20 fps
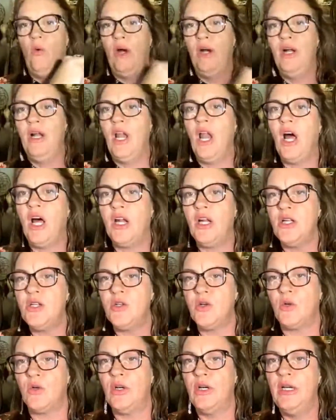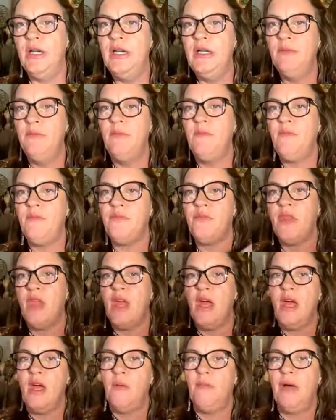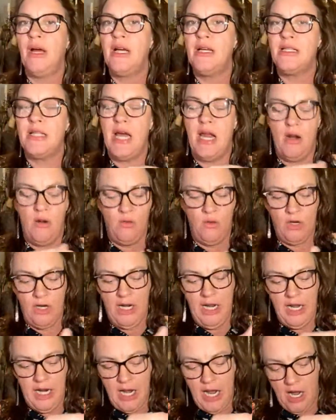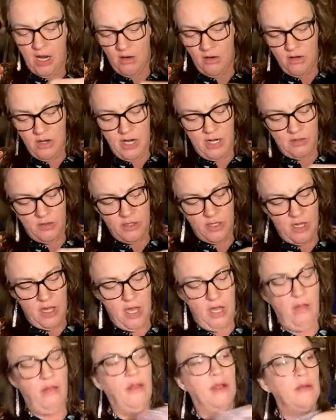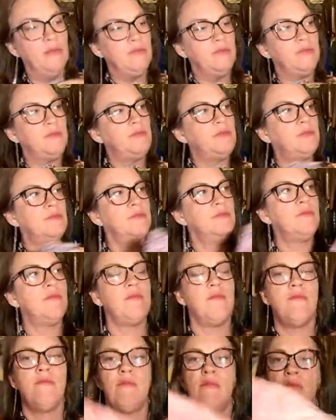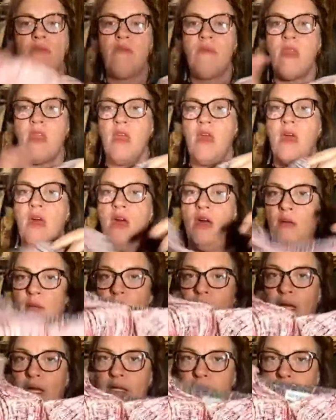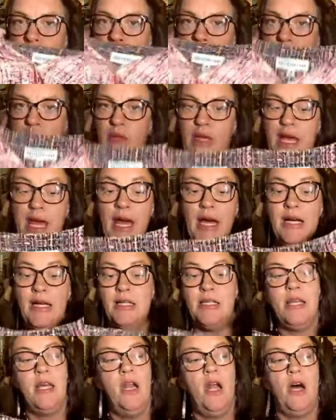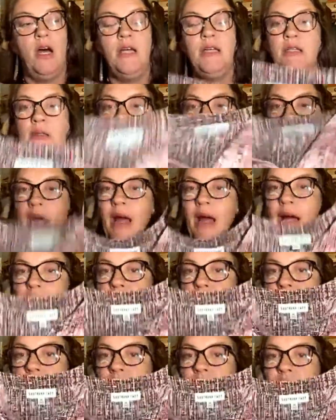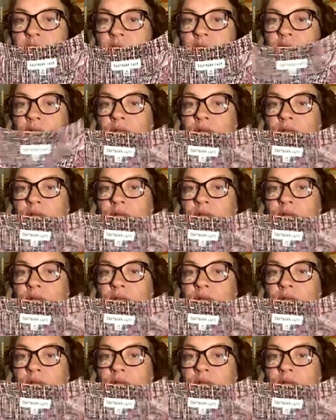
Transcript: wear a lot of jewelry because I don't want to get caught in y'all's clothing. But, yeah, it's a nice blouse.